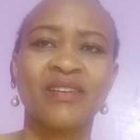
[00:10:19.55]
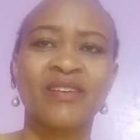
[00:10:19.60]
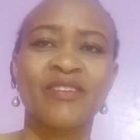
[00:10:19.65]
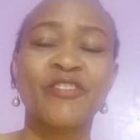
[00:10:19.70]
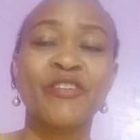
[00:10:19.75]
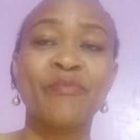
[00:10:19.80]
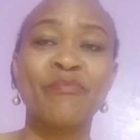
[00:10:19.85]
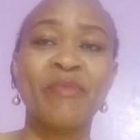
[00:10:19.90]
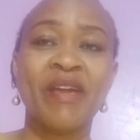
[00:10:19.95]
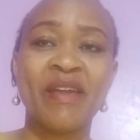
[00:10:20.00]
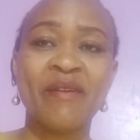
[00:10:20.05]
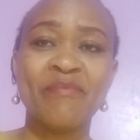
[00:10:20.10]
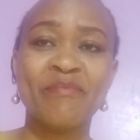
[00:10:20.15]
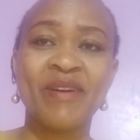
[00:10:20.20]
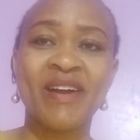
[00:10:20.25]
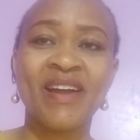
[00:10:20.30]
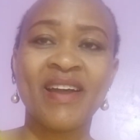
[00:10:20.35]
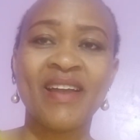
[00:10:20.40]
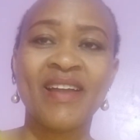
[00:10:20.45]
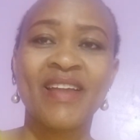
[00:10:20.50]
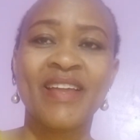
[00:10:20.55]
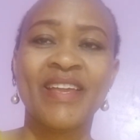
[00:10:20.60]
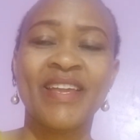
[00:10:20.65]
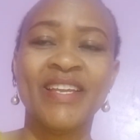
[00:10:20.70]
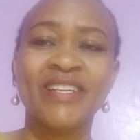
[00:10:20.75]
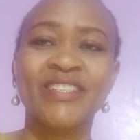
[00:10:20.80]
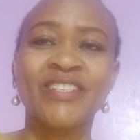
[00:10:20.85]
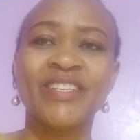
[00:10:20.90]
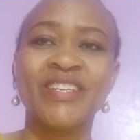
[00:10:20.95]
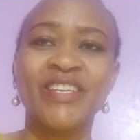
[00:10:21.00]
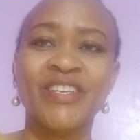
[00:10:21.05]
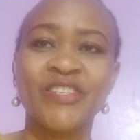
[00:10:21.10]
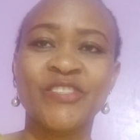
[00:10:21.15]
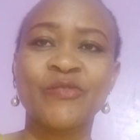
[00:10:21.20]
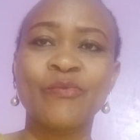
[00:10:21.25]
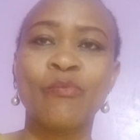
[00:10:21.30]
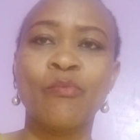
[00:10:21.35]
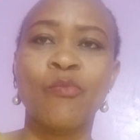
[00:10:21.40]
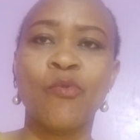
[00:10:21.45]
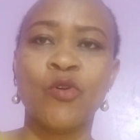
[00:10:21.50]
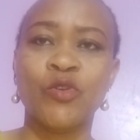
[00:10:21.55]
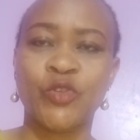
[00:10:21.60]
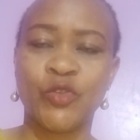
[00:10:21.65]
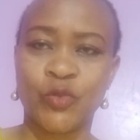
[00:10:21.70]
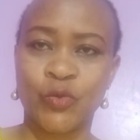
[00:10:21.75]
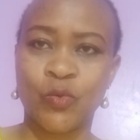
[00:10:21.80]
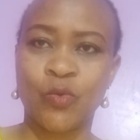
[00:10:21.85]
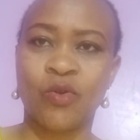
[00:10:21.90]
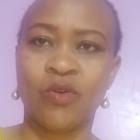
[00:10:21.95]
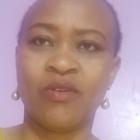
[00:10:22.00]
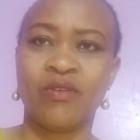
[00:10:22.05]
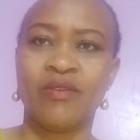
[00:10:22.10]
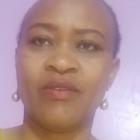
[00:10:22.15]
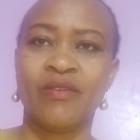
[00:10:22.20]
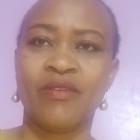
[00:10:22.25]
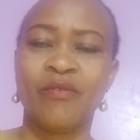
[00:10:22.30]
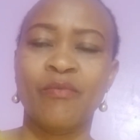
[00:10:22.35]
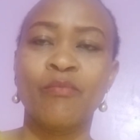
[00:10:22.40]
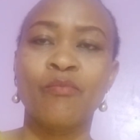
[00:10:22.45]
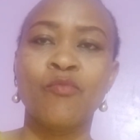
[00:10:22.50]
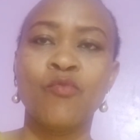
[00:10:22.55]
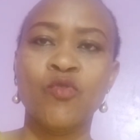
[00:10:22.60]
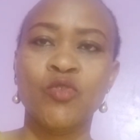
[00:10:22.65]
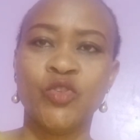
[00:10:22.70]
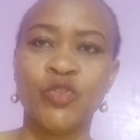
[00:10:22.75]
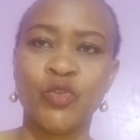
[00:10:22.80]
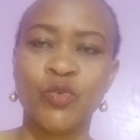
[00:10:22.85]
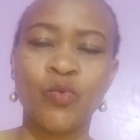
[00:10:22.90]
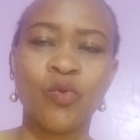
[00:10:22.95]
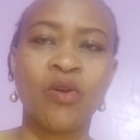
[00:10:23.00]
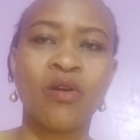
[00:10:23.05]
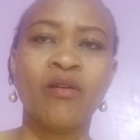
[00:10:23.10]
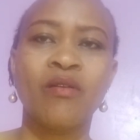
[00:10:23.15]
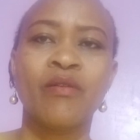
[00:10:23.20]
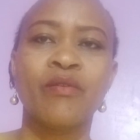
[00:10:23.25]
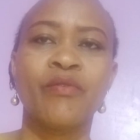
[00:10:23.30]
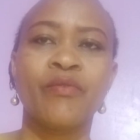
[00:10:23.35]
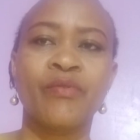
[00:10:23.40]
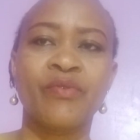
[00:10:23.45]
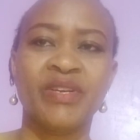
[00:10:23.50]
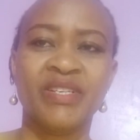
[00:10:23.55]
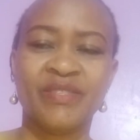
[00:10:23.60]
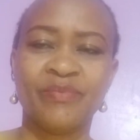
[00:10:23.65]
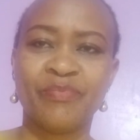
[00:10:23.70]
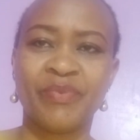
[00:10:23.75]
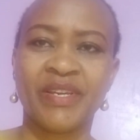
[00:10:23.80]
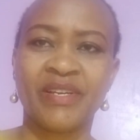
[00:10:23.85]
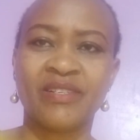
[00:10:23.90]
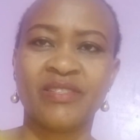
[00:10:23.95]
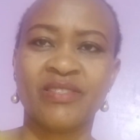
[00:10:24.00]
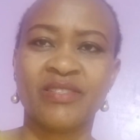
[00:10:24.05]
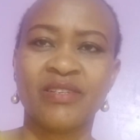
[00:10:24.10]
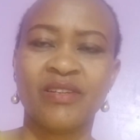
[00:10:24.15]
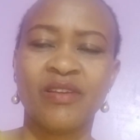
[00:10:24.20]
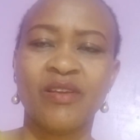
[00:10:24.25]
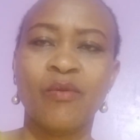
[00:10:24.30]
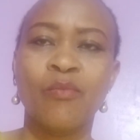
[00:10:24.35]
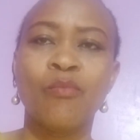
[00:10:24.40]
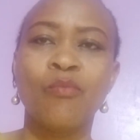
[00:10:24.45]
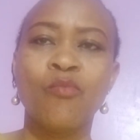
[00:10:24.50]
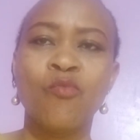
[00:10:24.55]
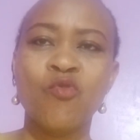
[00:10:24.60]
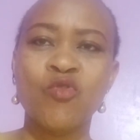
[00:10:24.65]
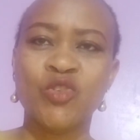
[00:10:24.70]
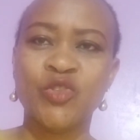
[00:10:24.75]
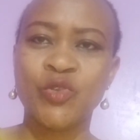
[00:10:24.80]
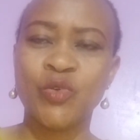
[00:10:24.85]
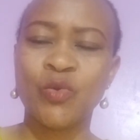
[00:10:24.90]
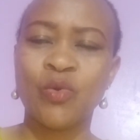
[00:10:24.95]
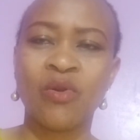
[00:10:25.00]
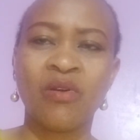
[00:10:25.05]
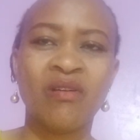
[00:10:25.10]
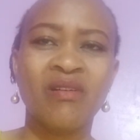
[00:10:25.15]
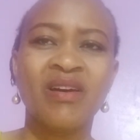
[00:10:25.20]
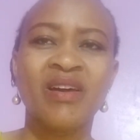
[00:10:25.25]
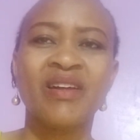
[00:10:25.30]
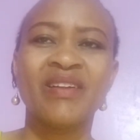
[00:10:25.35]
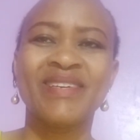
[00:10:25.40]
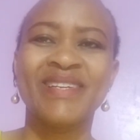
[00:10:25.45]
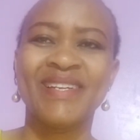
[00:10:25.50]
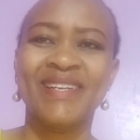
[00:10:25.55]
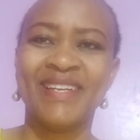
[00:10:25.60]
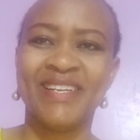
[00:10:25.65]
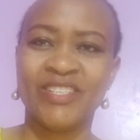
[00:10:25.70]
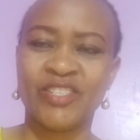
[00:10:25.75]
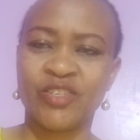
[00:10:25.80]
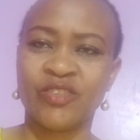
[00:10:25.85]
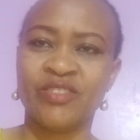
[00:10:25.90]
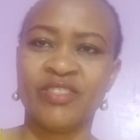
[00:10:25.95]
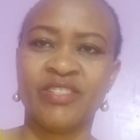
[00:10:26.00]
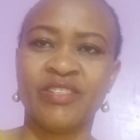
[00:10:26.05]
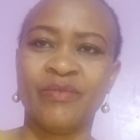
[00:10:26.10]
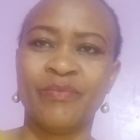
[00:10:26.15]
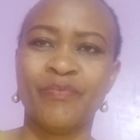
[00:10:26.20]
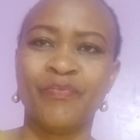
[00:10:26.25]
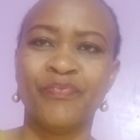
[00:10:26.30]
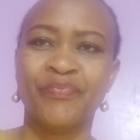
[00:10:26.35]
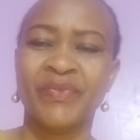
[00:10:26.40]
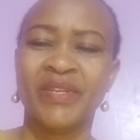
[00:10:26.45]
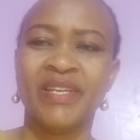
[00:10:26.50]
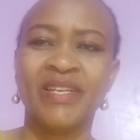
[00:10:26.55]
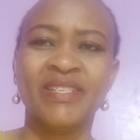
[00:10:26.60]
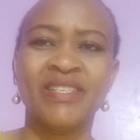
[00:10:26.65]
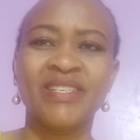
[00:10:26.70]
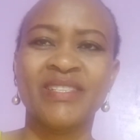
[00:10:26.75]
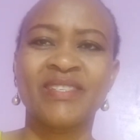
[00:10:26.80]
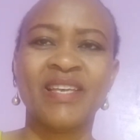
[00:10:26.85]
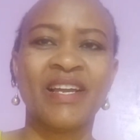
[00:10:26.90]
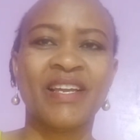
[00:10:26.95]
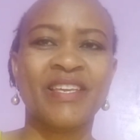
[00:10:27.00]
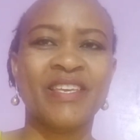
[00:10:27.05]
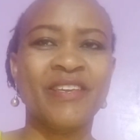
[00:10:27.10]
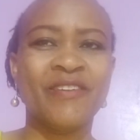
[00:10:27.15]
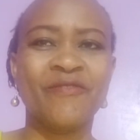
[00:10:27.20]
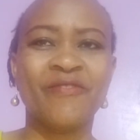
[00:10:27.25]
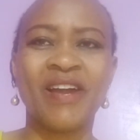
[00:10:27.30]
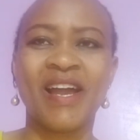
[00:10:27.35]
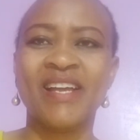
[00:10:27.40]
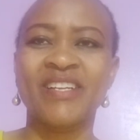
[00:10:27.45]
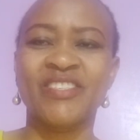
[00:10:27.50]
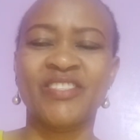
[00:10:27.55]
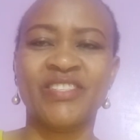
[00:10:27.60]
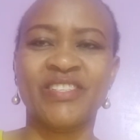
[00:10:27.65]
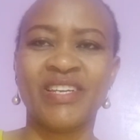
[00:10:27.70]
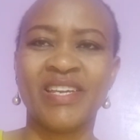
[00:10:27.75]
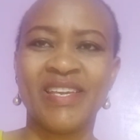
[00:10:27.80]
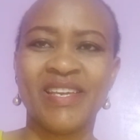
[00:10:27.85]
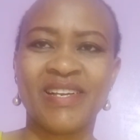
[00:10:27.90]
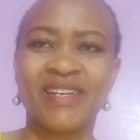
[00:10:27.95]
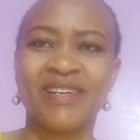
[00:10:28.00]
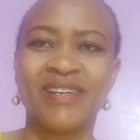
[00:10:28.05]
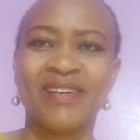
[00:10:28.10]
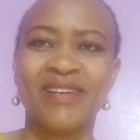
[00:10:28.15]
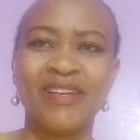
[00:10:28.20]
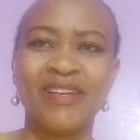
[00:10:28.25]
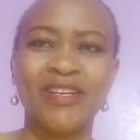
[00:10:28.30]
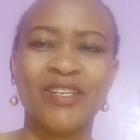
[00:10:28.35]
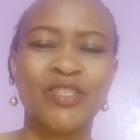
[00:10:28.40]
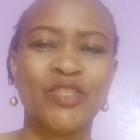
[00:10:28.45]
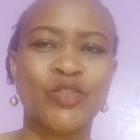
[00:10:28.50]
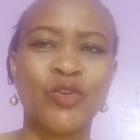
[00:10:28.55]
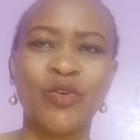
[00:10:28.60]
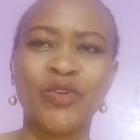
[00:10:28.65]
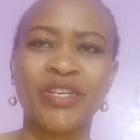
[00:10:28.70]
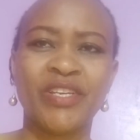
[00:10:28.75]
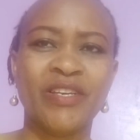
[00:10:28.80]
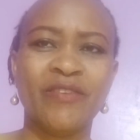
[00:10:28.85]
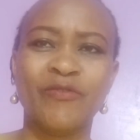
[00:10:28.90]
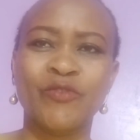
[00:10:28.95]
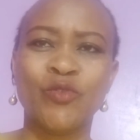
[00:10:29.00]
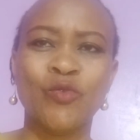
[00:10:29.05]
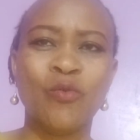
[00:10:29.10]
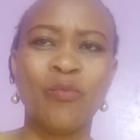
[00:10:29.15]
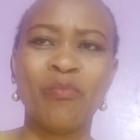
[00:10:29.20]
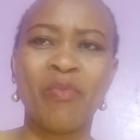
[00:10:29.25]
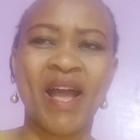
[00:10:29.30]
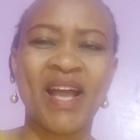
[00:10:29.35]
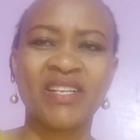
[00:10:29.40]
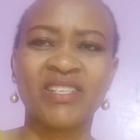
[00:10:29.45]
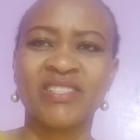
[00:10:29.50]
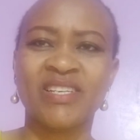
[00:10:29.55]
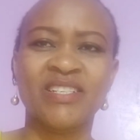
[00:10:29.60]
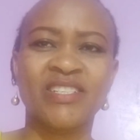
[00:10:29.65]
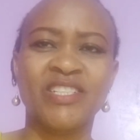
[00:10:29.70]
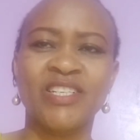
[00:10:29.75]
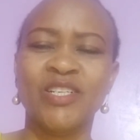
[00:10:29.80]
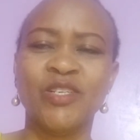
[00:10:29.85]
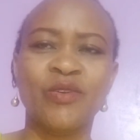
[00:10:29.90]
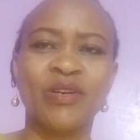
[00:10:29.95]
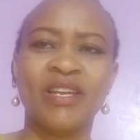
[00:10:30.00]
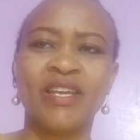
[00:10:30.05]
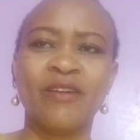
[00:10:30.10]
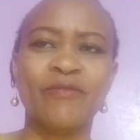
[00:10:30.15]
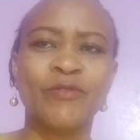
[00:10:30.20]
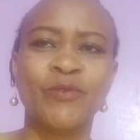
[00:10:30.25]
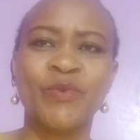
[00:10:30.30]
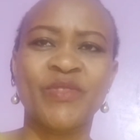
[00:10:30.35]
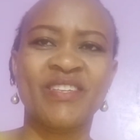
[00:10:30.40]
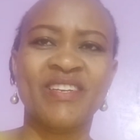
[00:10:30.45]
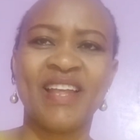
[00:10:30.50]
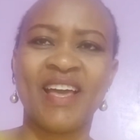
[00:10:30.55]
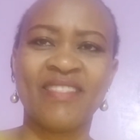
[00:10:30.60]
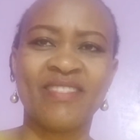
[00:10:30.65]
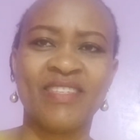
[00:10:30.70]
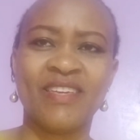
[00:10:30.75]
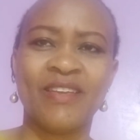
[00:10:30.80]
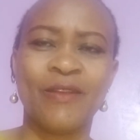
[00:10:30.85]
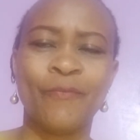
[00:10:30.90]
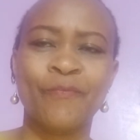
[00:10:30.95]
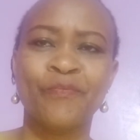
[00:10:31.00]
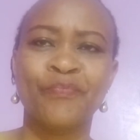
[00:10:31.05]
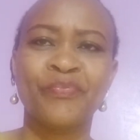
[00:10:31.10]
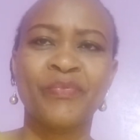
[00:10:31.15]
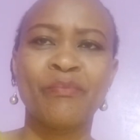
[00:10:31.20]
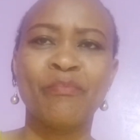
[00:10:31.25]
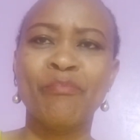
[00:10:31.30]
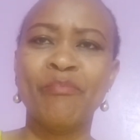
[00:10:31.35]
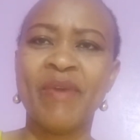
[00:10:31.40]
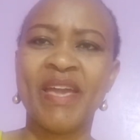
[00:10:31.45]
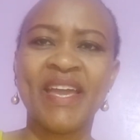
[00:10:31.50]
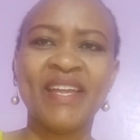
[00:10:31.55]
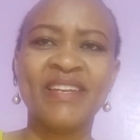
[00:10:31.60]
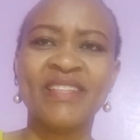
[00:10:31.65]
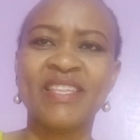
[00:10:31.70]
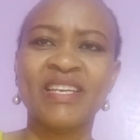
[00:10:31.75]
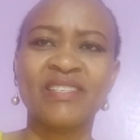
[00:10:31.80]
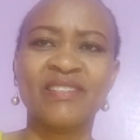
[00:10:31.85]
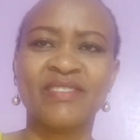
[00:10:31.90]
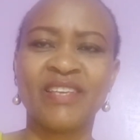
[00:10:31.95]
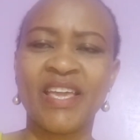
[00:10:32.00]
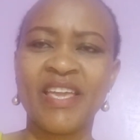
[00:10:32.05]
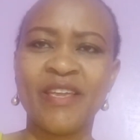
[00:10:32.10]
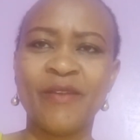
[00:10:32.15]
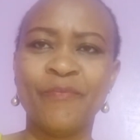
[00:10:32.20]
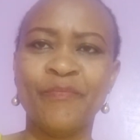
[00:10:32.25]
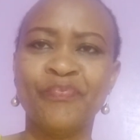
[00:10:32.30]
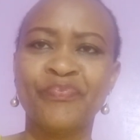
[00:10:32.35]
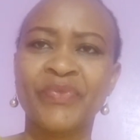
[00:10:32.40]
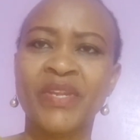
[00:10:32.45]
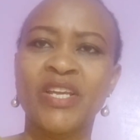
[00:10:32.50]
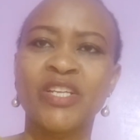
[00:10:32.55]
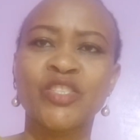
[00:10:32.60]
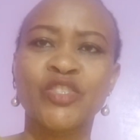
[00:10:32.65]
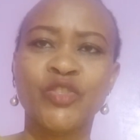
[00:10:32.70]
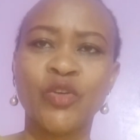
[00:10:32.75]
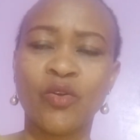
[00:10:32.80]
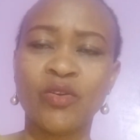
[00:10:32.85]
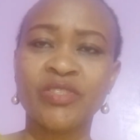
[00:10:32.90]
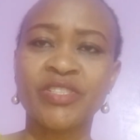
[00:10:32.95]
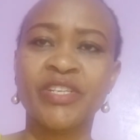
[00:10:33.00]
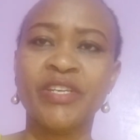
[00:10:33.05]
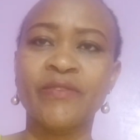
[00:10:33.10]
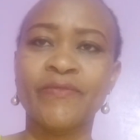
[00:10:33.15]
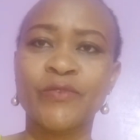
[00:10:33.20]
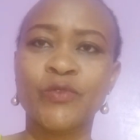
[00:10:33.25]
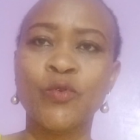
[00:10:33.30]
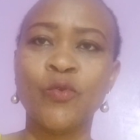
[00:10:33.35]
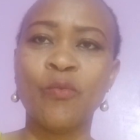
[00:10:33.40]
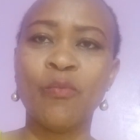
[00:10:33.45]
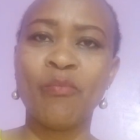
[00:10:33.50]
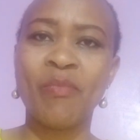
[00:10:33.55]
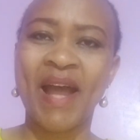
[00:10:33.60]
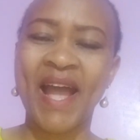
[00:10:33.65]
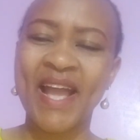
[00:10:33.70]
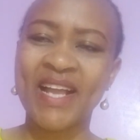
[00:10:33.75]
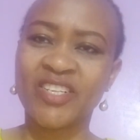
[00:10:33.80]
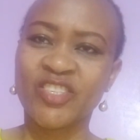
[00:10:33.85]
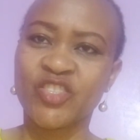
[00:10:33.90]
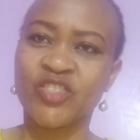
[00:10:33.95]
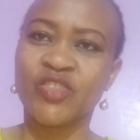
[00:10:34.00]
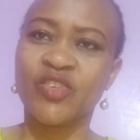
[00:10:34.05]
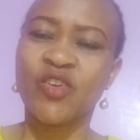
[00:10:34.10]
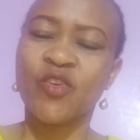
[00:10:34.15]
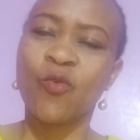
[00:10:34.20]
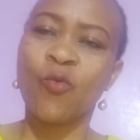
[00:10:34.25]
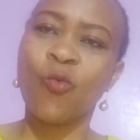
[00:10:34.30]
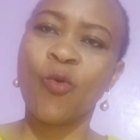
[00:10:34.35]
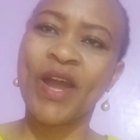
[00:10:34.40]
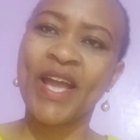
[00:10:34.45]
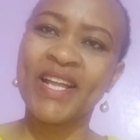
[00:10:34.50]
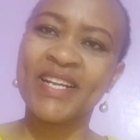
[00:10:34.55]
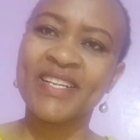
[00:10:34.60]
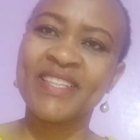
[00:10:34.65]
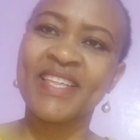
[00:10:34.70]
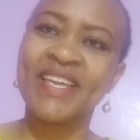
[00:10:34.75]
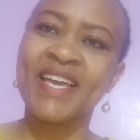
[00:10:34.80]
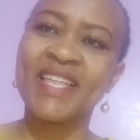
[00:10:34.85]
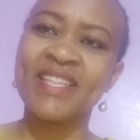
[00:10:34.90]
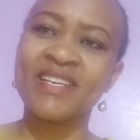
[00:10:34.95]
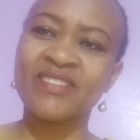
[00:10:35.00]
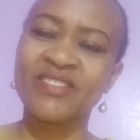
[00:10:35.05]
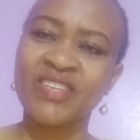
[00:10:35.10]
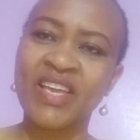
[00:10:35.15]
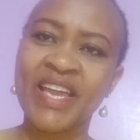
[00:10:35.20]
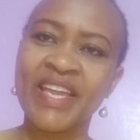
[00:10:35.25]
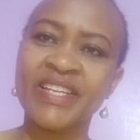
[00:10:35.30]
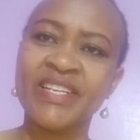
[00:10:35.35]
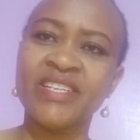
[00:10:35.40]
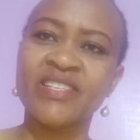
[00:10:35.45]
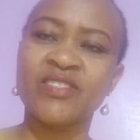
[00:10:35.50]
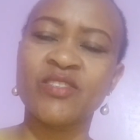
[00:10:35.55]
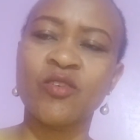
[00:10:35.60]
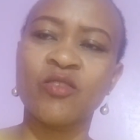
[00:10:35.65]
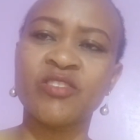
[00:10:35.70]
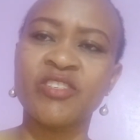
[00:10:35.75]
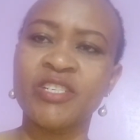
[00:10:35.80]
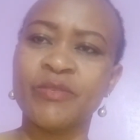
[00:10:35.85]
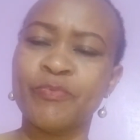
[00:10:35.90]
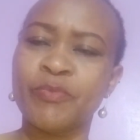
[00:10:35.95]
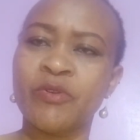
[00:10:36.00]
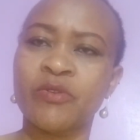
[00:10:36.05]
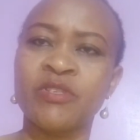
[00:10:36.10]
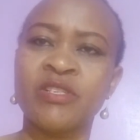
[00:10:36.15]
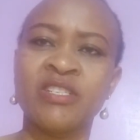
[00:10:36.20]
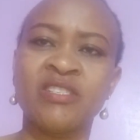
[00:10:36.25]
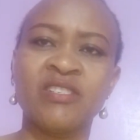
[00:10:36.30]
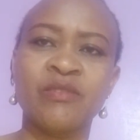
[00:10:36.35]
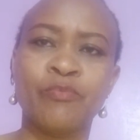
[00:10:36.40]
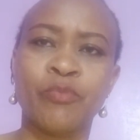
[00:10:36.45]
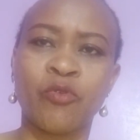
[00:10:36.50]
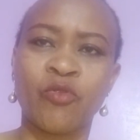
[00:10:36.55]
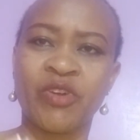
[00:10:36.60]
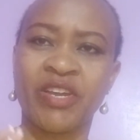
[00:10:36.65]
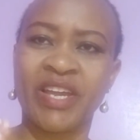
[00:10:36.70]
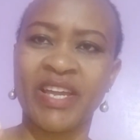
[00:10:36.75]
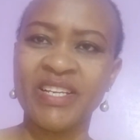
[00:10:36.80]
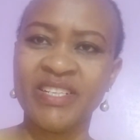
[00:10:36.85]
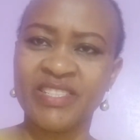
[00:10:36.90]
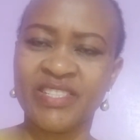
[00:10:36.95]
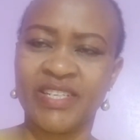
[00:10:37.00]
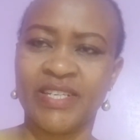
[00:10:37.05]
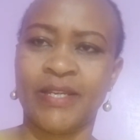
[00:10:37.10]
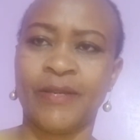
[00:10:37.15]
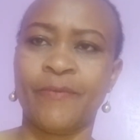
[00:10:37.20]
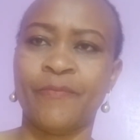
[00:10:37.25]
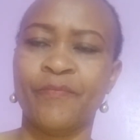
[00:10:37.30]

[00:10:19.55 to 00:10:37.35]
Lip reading: Remember, it is mutual respect, mutual relationship. It is a give and take. Don't give too much until you're left with nothing. Men, the same. Don't give too much while the other side is not reciprocating.